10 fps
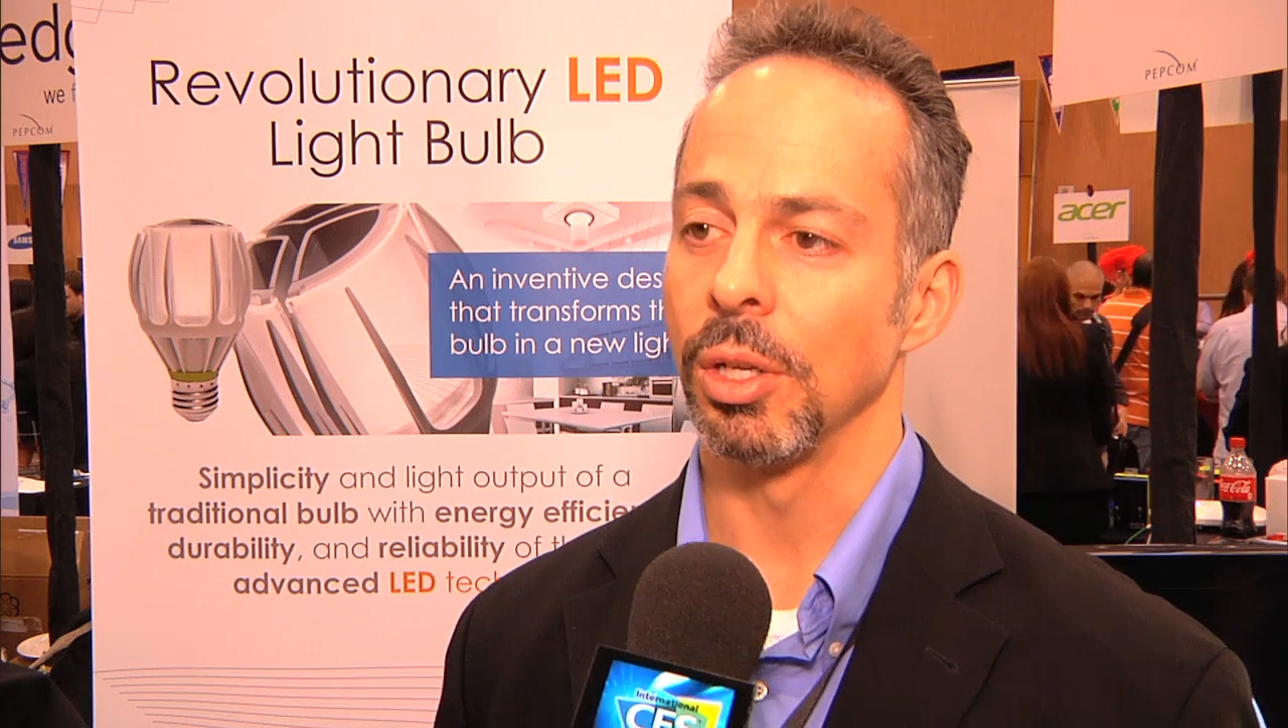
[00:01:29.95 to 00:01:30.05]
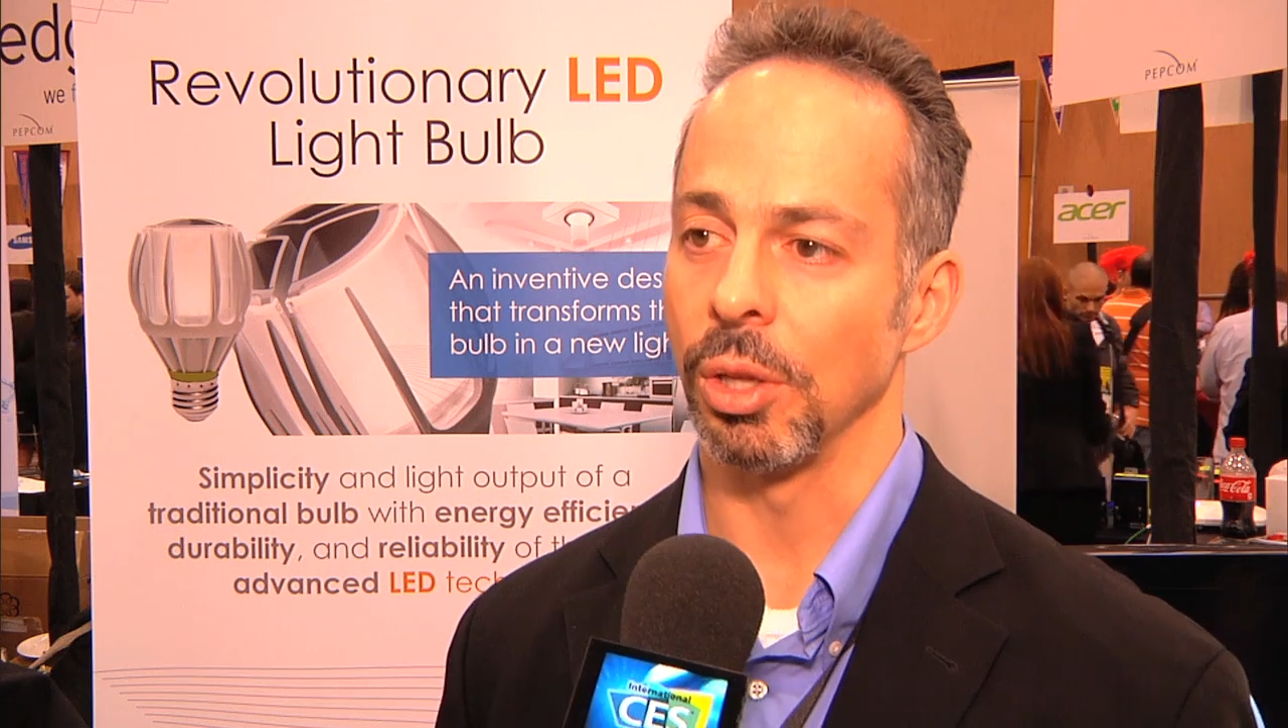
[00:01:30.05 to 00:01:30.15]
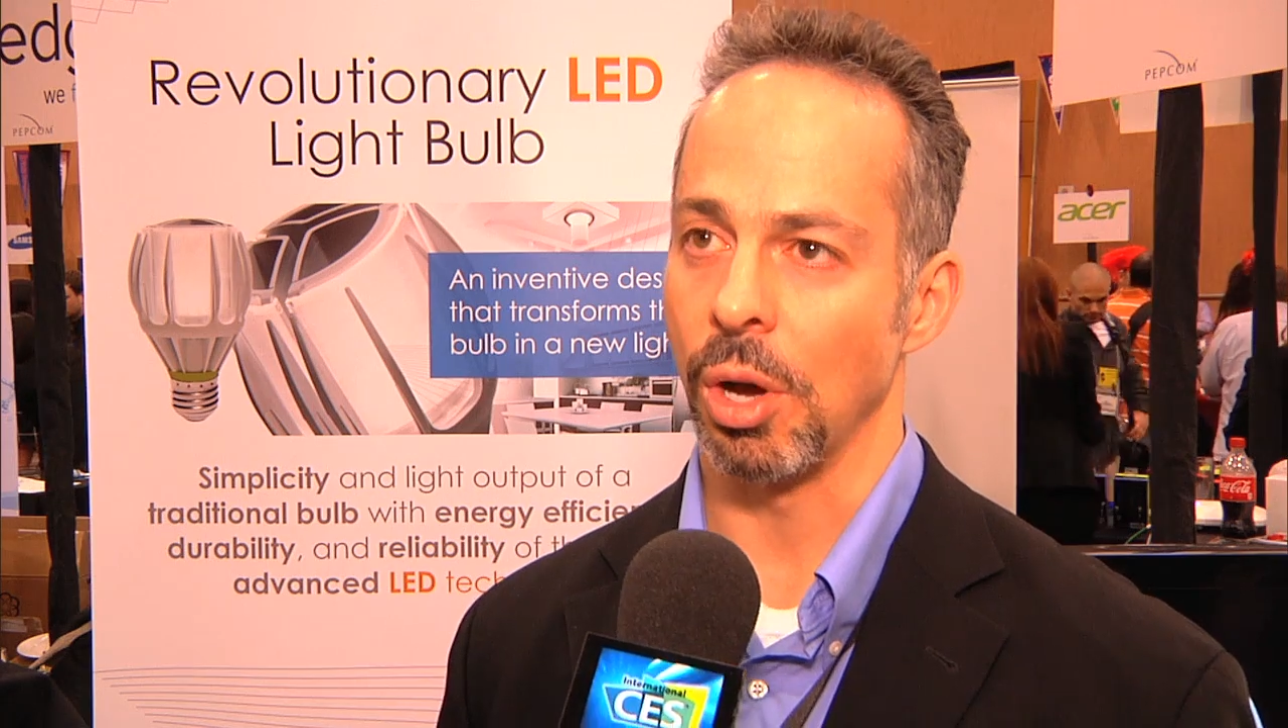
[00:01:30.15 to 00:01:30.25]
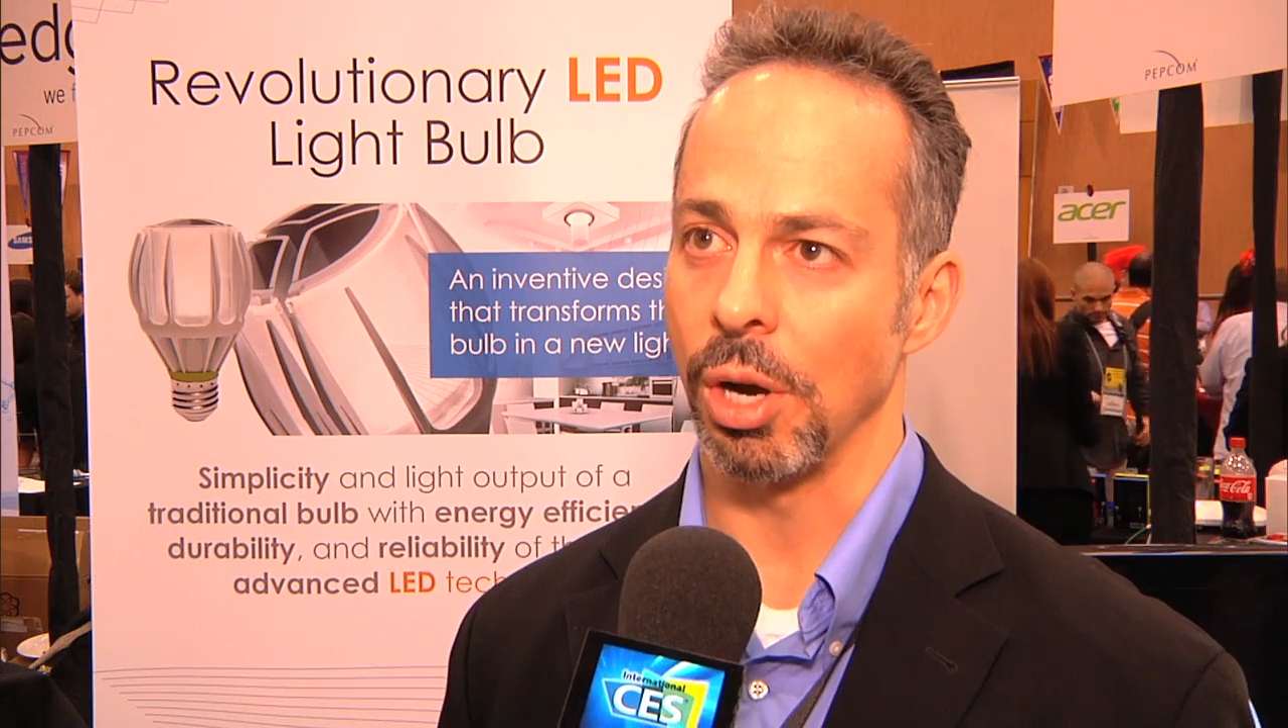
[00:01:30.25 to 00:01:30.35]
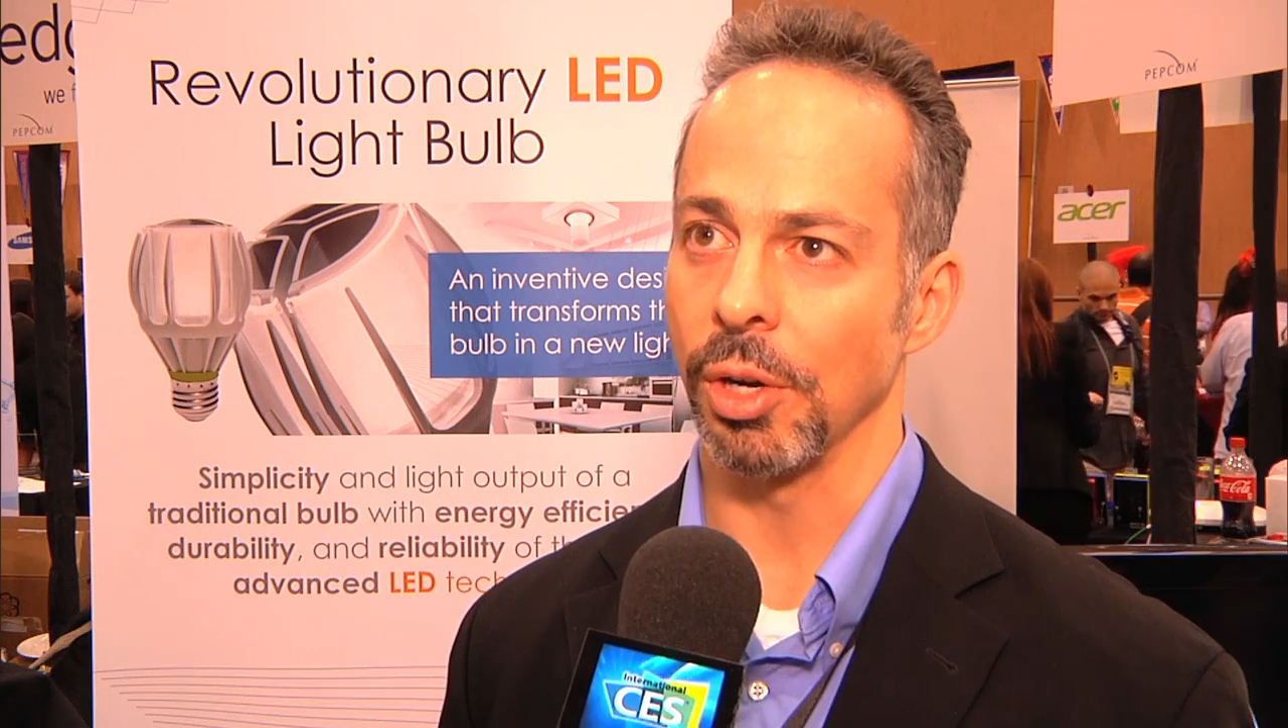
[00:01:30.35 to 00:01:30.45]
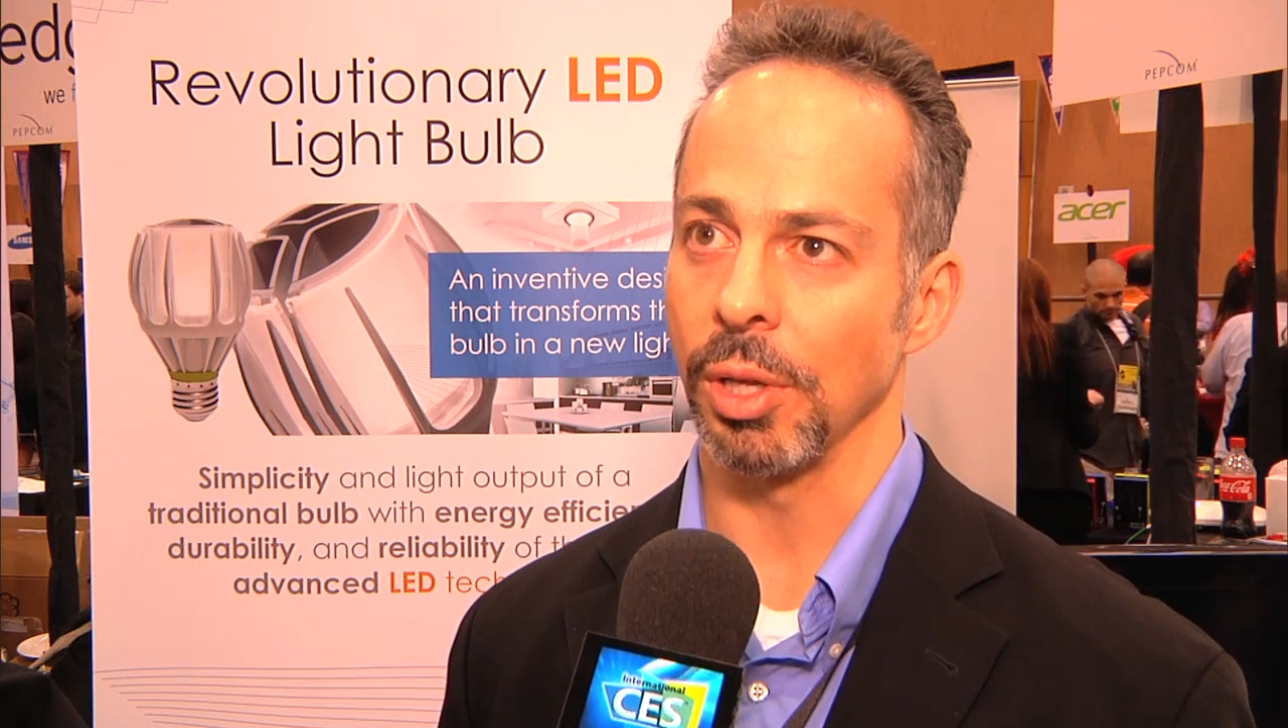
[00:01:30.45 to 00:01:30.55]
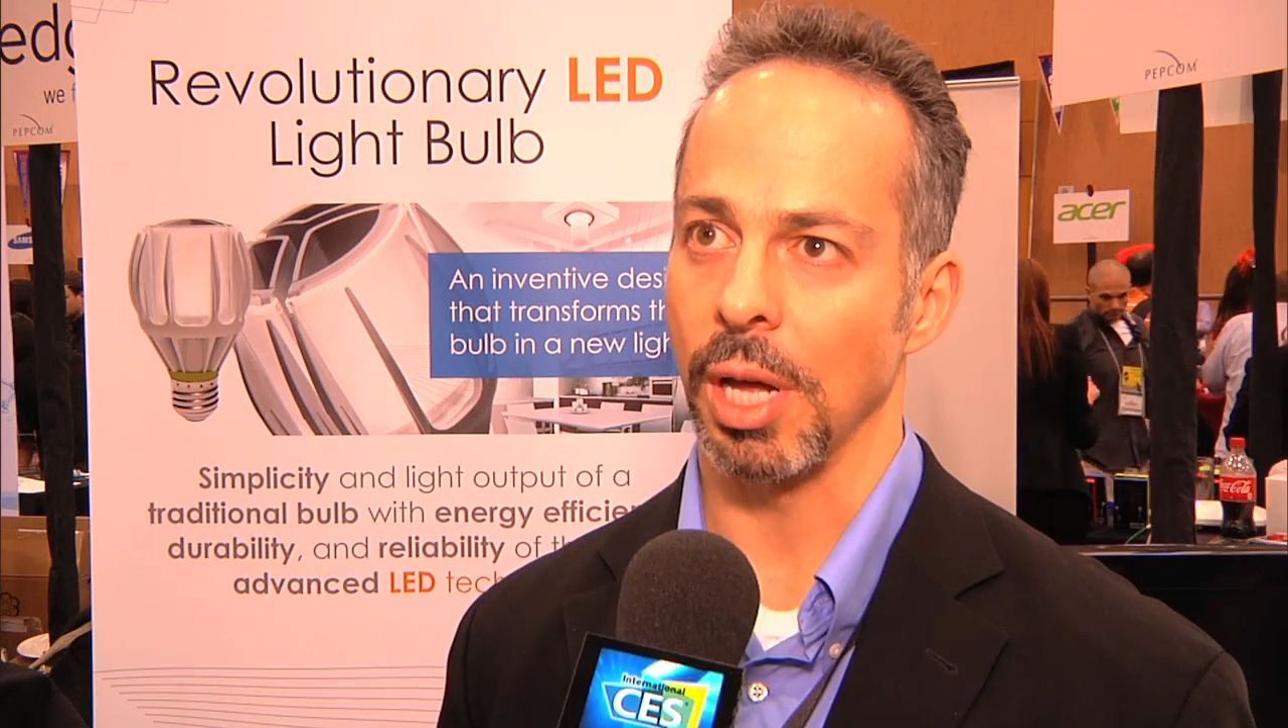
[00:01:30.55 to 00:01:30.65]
longer